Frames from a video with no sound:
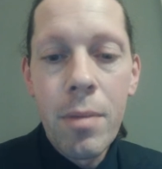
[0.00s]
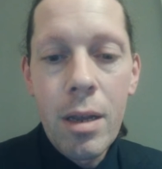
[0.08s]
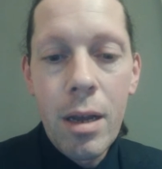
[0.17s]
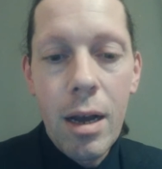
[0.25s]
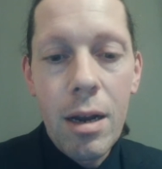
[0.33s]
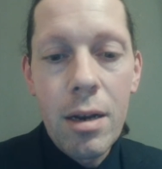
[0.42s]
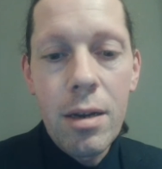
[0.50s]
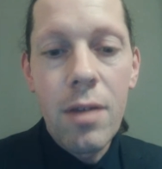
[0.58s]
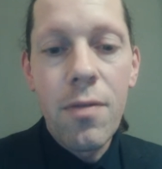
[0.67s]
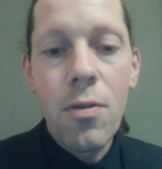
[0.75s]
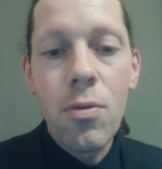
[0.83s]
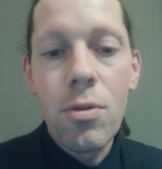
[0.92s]
and
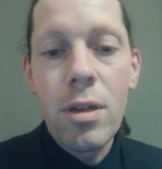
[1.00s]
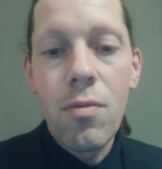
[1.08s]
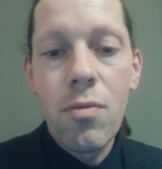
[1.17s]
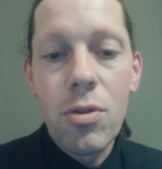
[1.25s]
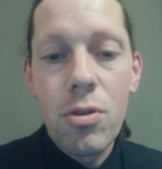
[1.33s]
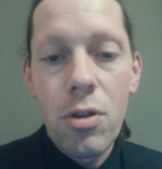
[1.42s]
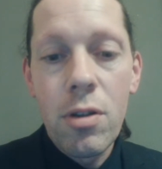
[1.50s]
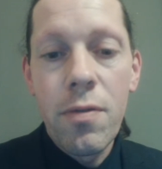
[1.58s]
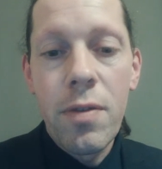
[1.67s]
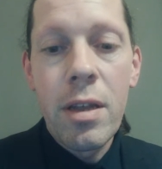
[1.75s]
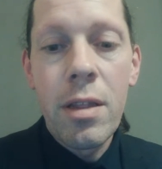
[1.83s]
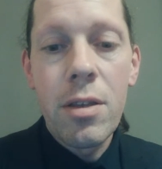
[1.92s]
I've called it
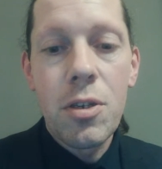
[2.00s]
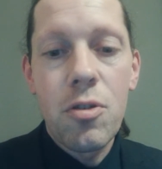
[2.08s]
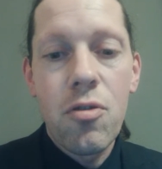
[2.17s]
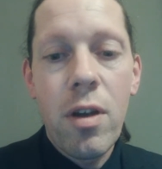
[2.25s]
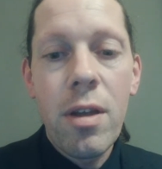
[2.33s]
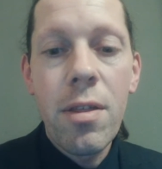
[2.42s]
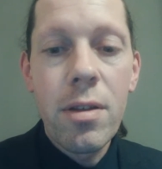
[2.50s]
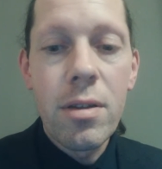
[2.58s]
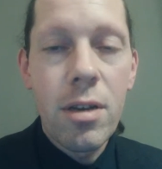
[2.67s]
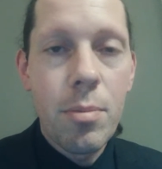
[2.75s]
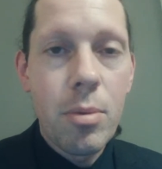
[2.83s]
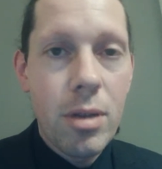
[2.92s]
Resolving the Strengthened
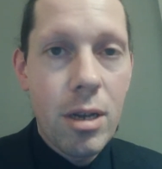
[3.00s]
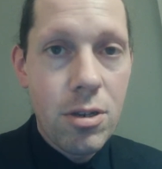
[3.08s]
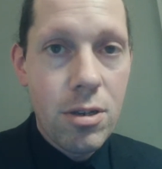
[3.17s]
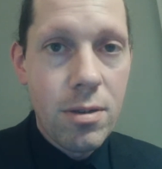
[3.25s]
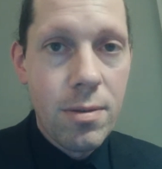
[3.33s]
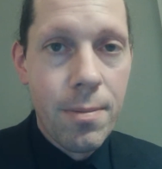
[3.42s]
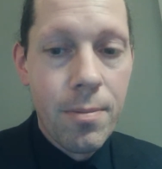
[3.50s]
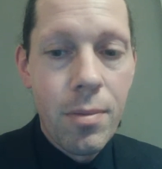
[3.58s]
Hubble Tension,